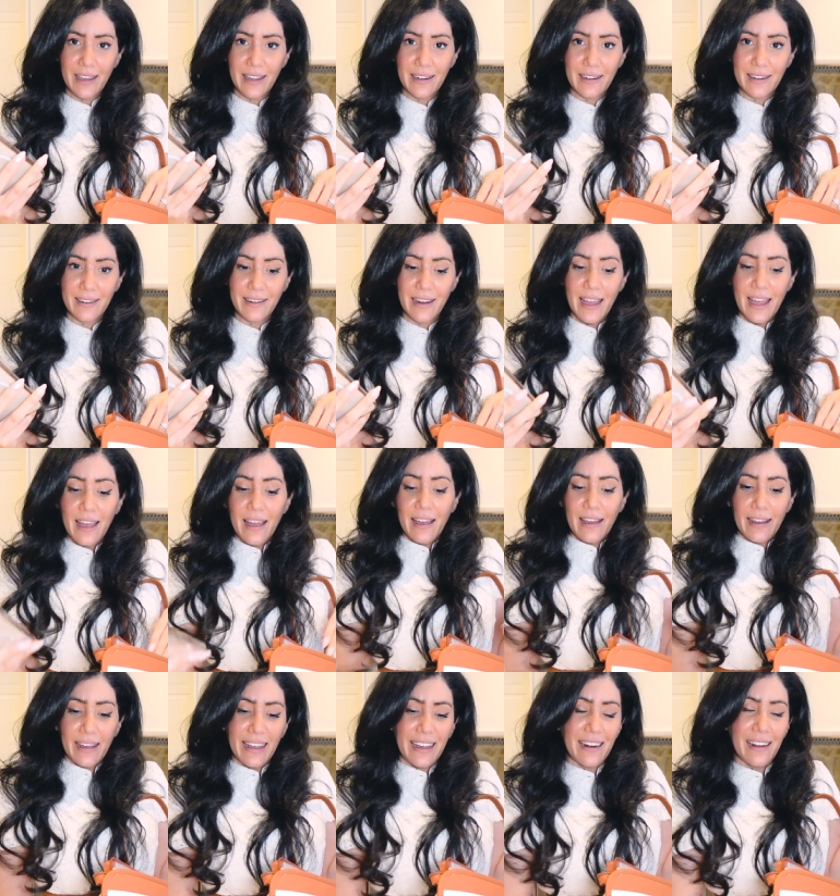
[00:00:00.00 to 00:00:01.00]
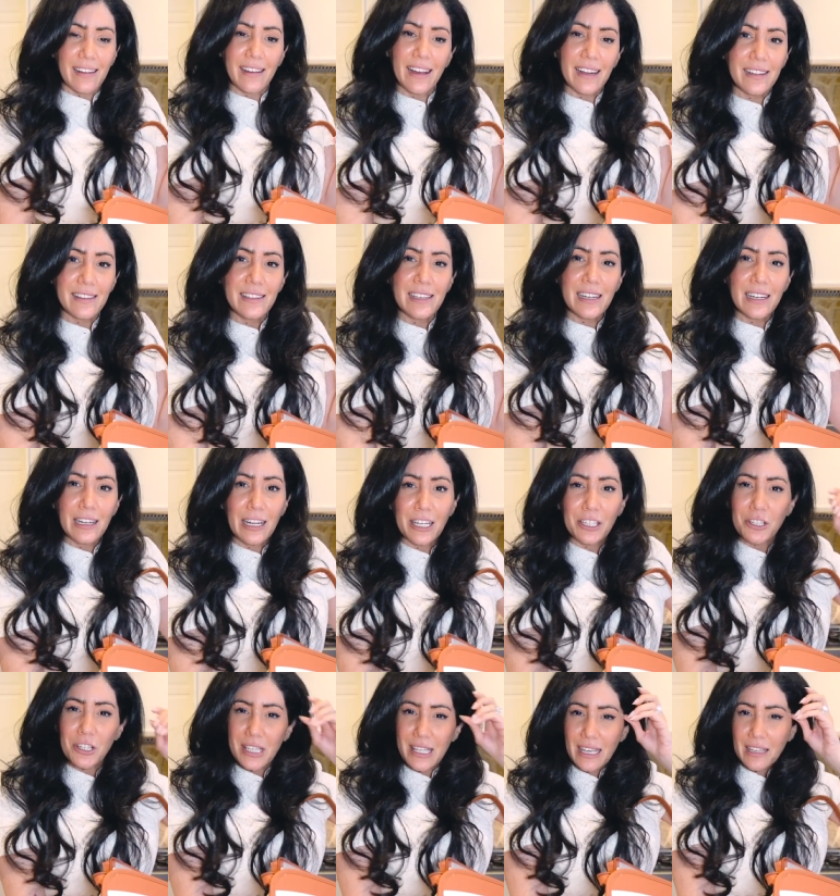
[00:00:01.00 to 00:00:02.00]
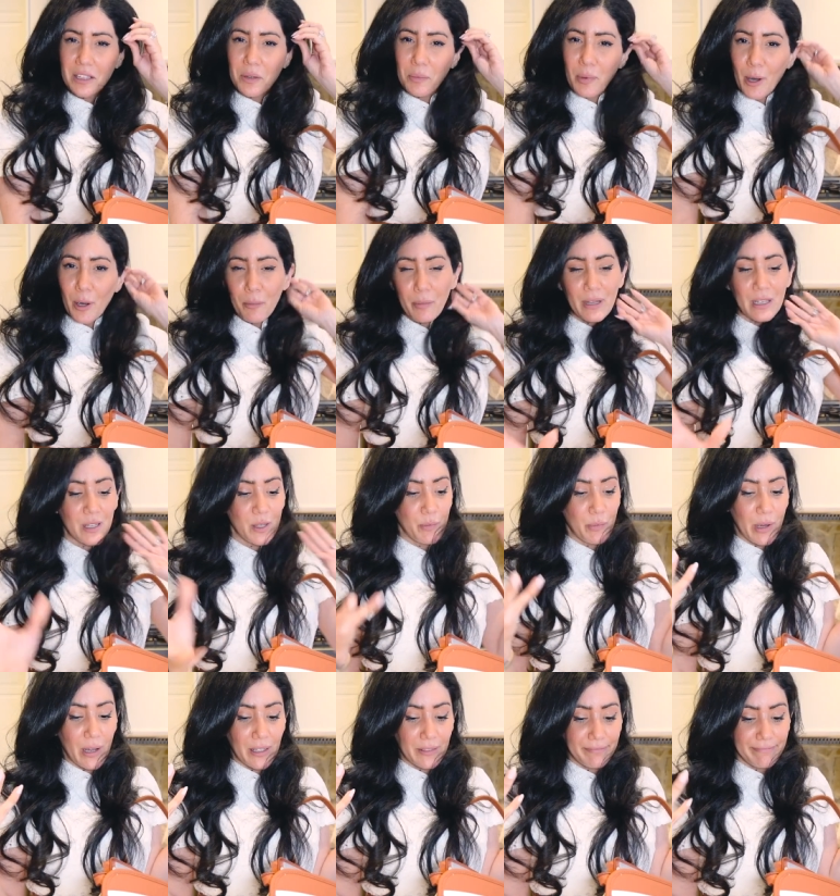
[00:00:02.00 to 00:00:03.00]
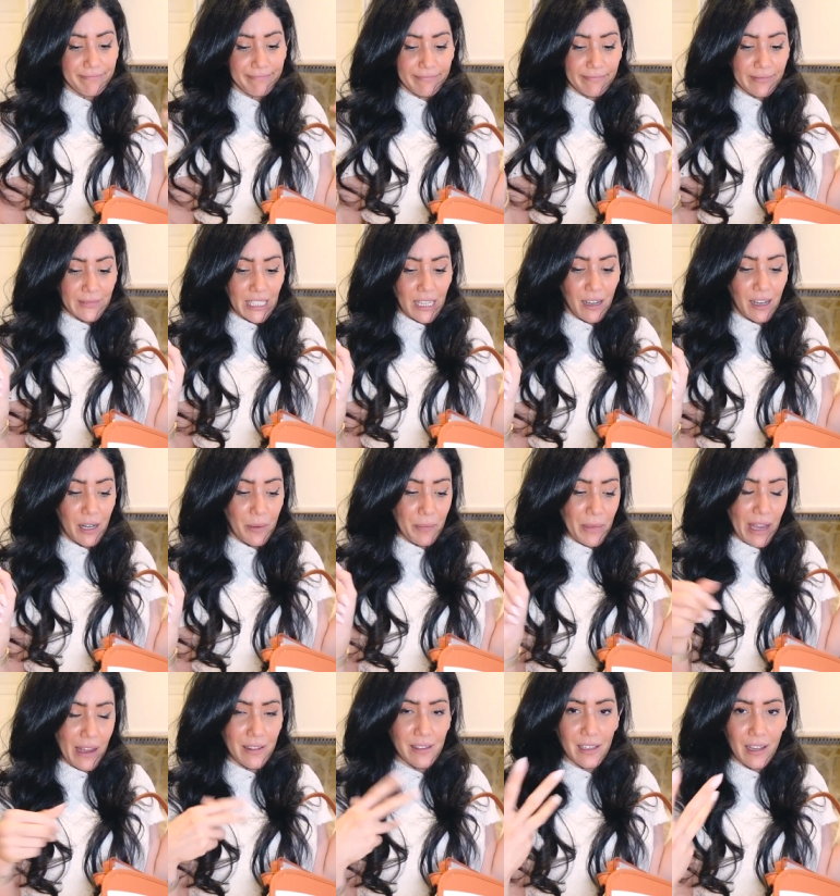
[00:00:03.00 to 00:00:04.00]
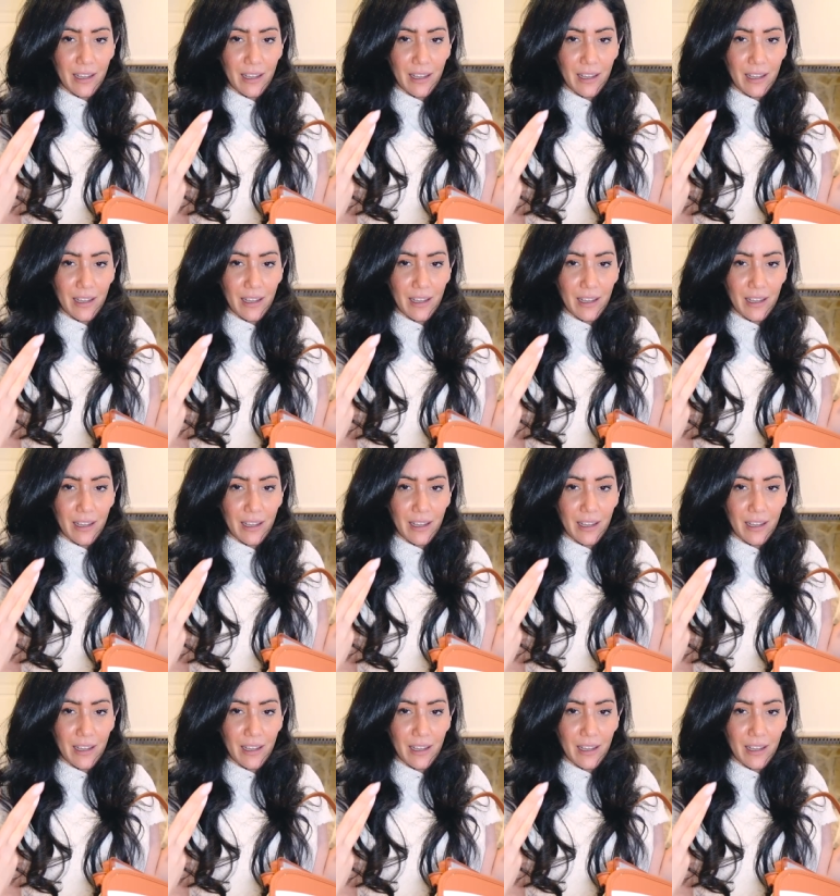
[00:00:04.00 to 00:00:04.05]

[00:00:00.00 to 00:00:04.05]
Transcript: And again, I kind of didn't understand the purpose, but yeah, it's